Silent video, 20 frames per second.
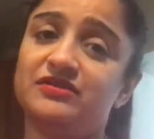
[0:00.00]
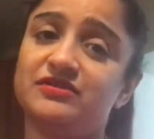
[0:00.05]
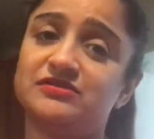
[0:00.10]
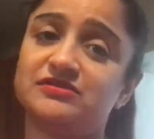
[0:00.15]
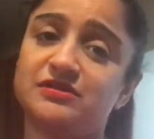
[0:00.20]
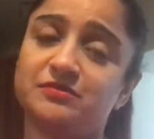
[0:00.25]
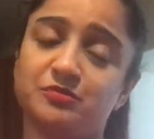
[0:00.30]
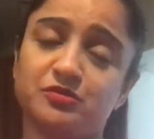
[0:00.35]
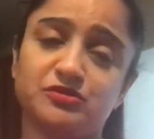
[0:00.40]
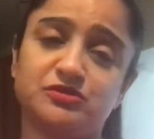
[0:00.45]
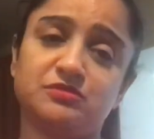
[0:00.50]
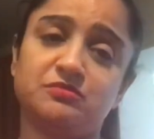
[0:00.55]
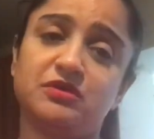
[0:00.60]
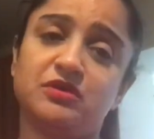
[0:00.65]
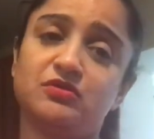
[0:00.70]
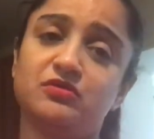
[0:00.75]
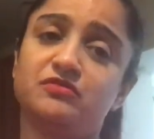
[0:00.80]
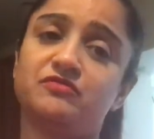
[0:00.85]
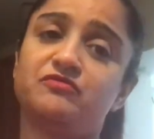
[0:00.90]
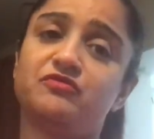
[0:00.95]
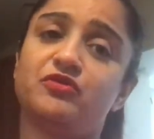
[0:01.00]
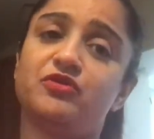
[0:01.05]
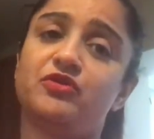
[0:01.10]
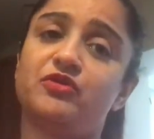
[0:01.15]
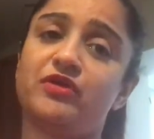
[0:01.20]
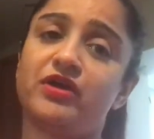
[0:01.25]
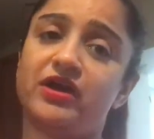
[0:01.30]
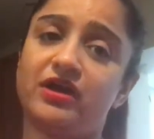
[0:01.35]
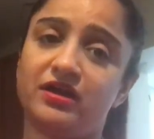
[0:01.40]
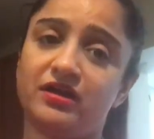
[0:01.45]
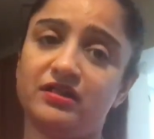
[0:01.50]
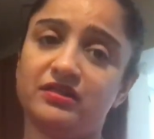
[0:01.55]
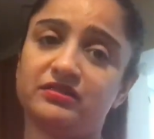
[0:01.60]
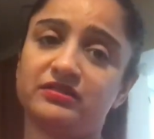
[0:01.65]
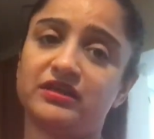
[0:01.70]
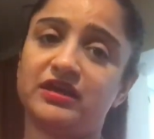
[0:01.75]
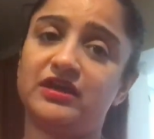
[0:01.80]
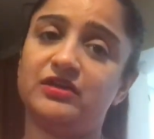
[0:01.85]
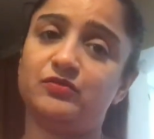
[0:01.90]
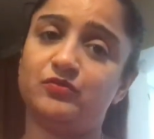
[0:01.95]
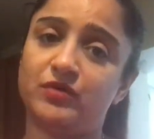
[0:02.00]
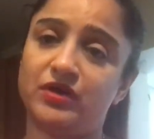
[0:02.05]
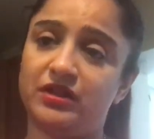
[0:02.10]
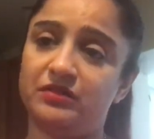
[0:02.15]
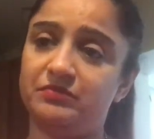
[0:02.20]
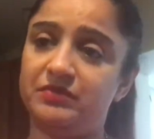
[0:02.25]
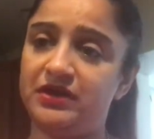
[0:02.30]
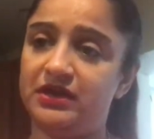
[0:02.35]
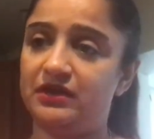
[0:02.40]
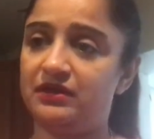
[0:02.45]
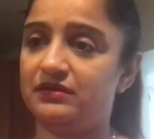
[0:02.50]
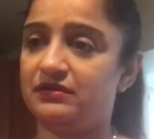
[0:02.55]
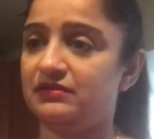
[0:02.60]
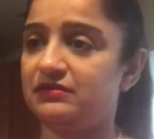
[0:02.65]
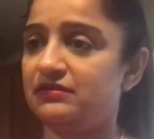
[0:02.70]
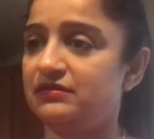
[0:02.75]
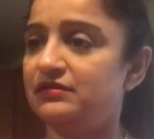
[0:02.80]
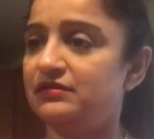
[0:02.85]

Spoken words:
they're supposed to be good for your health and well-being.